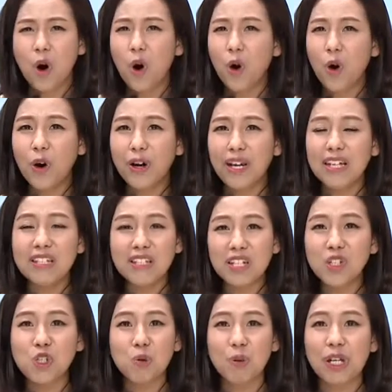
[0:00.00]
or in
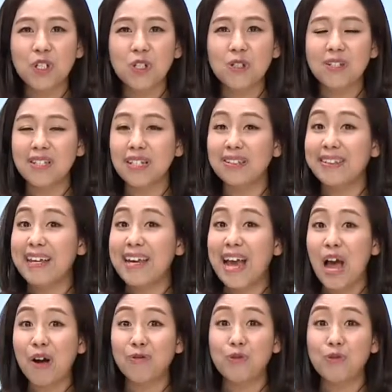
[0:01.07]
situations that they have